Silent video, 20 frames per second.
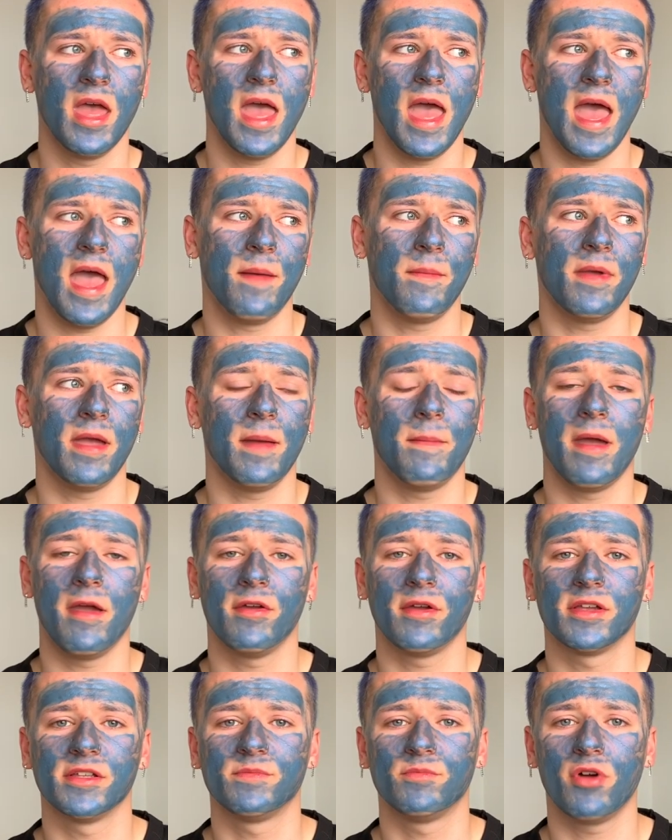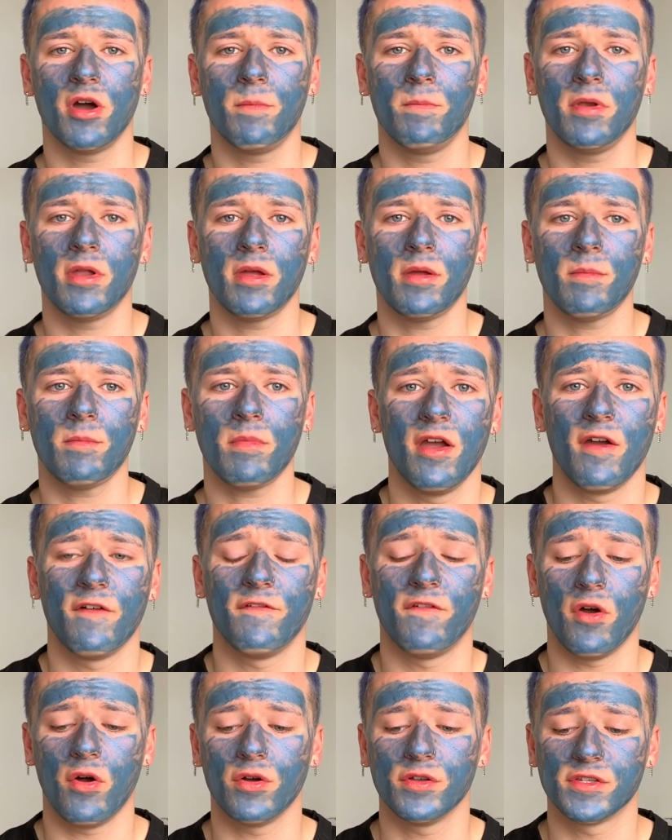America's problem.
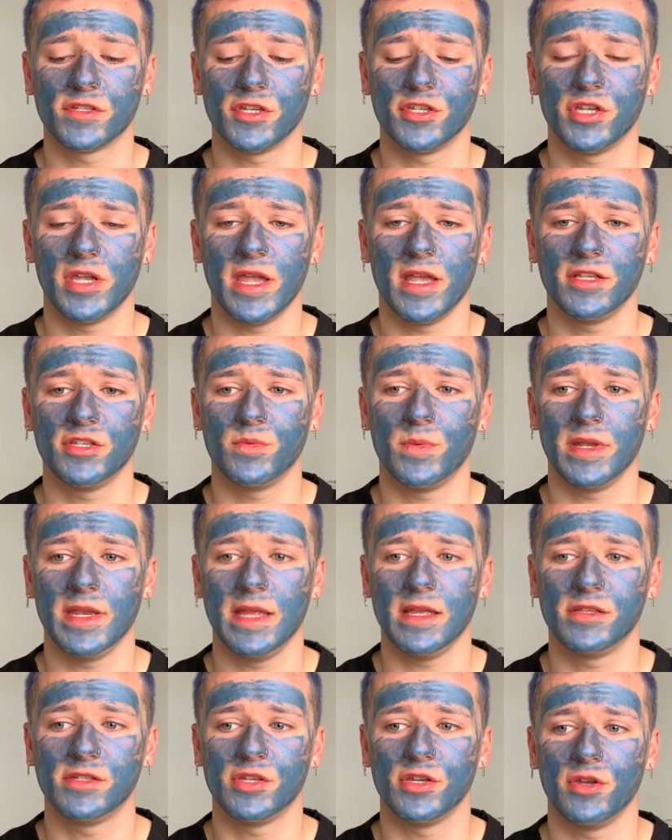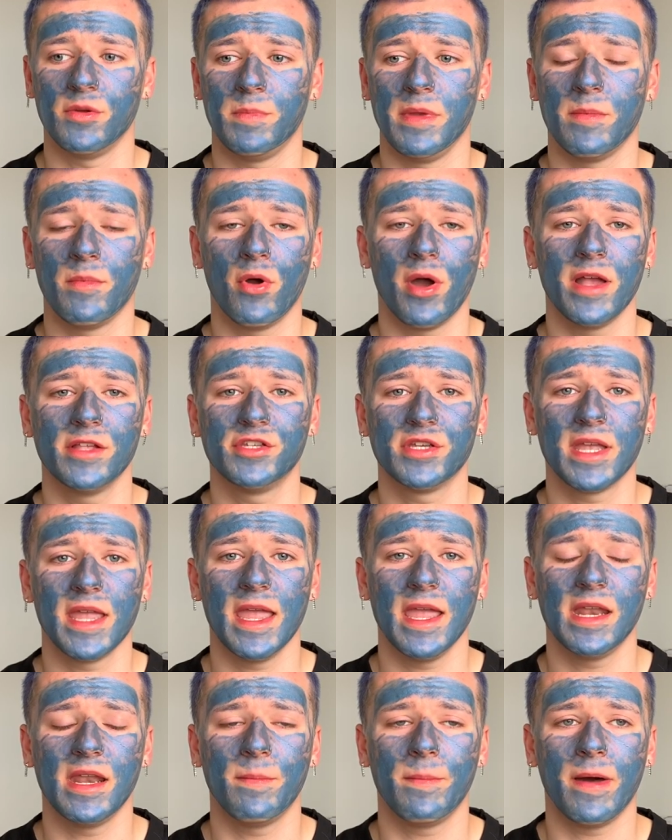For us to change, we need to be more
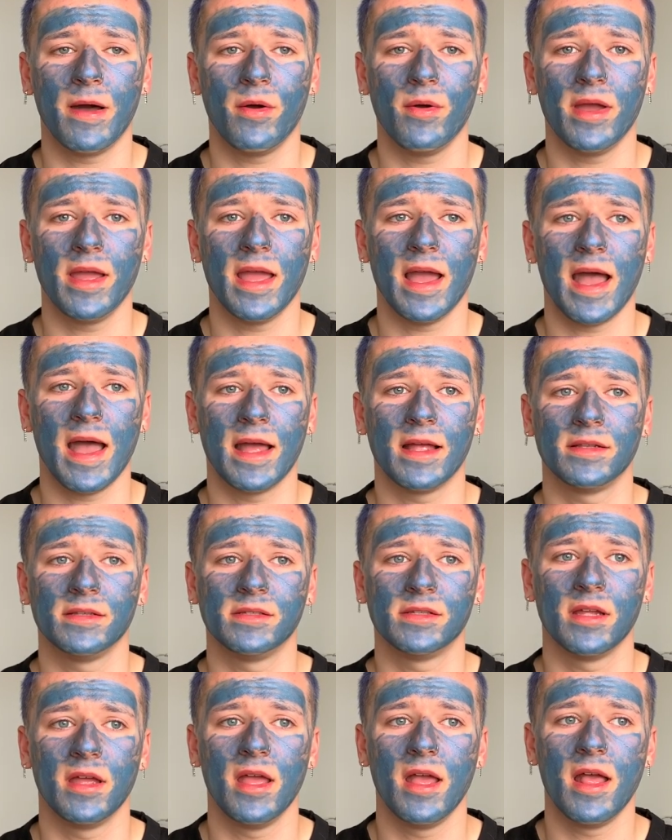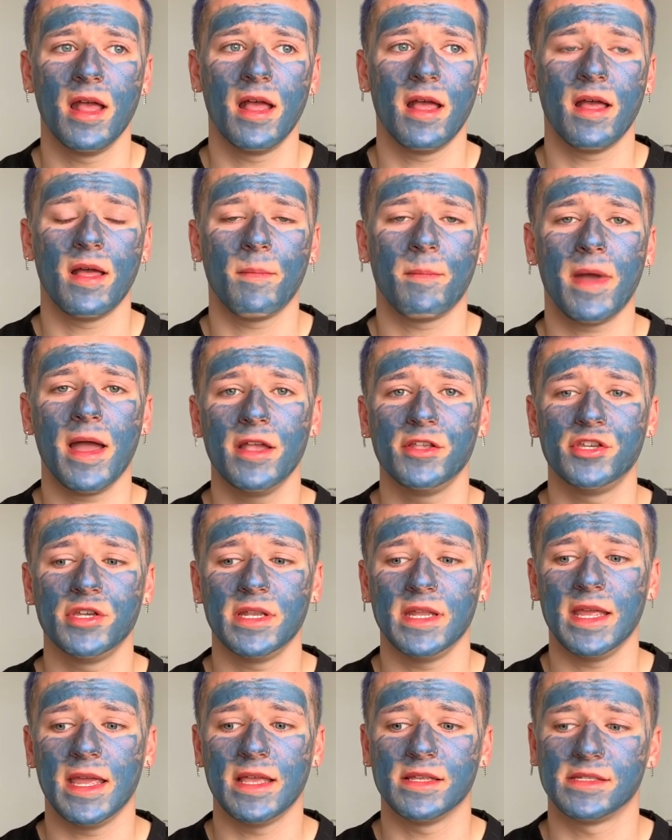educated about it, and my
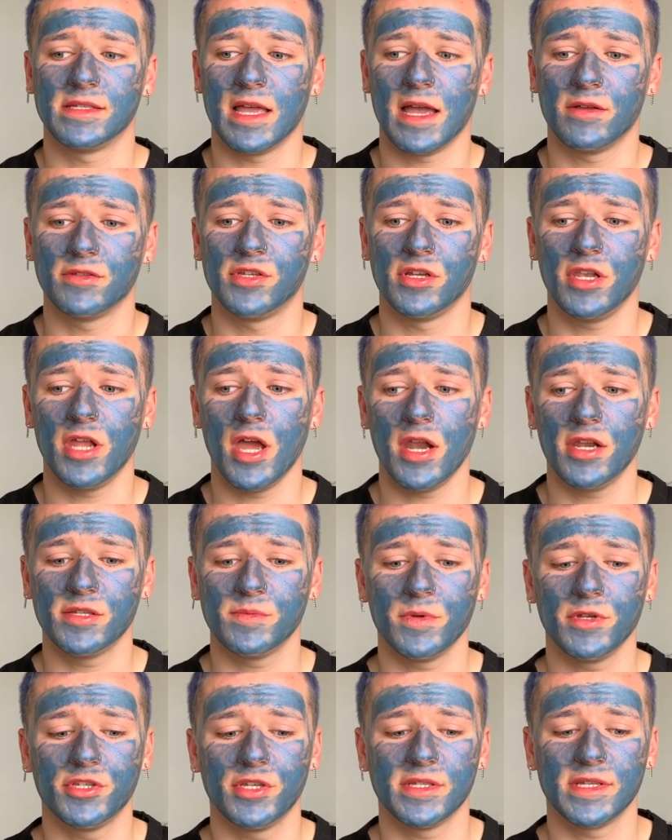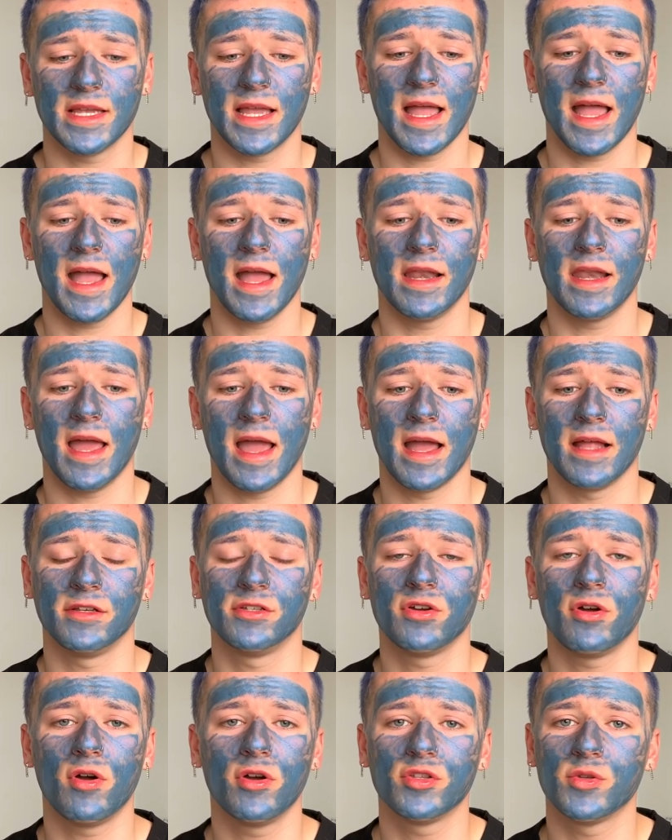duty is now to learn as much as I can and
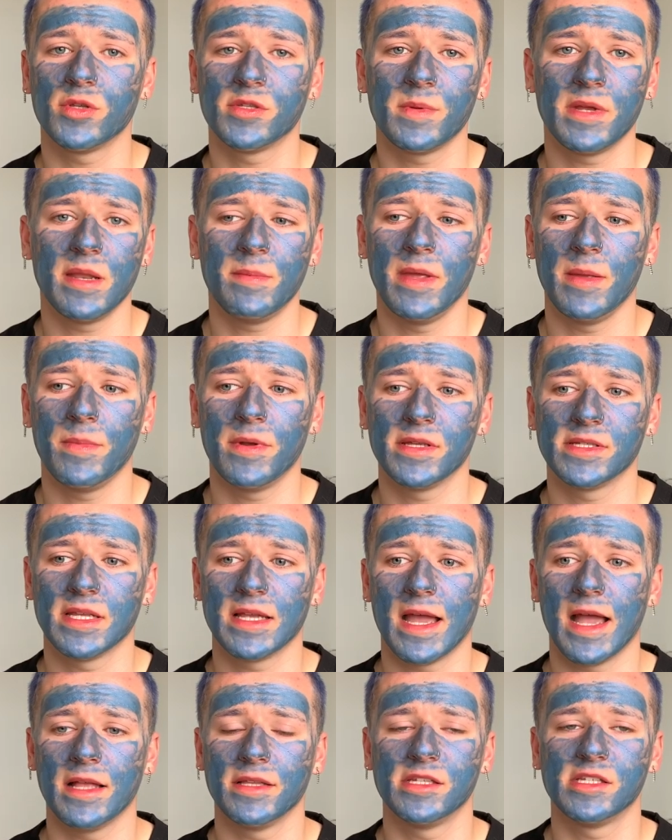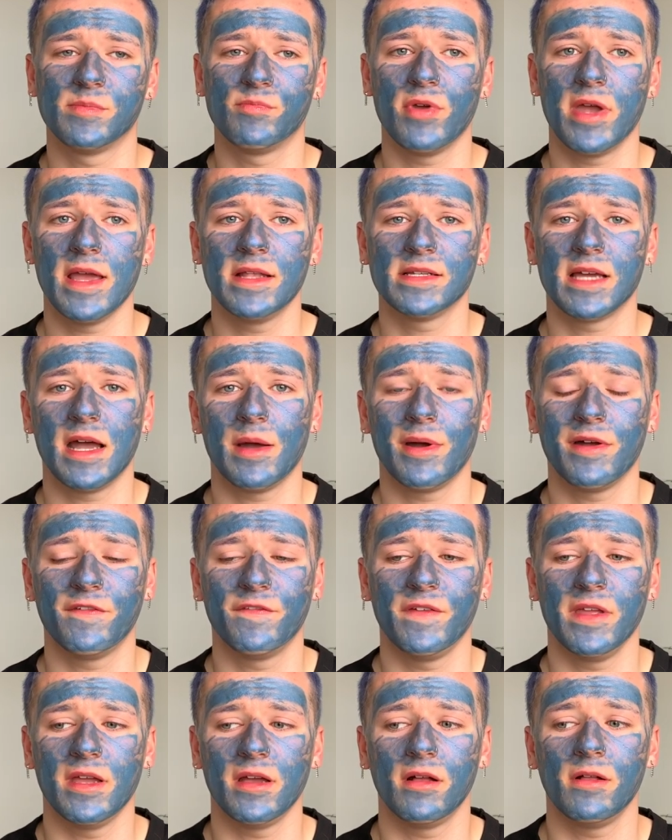talk to as many people as I can, spread how I
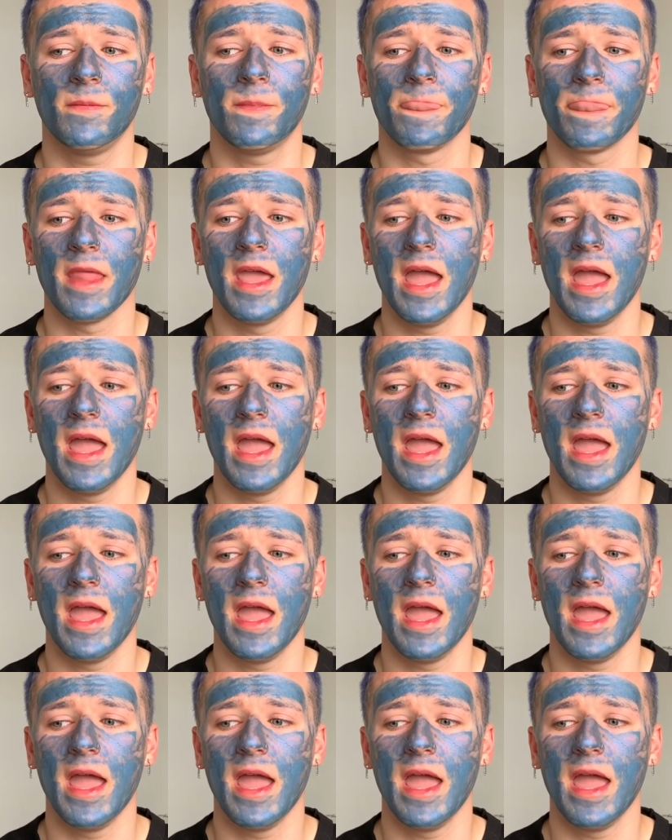feel.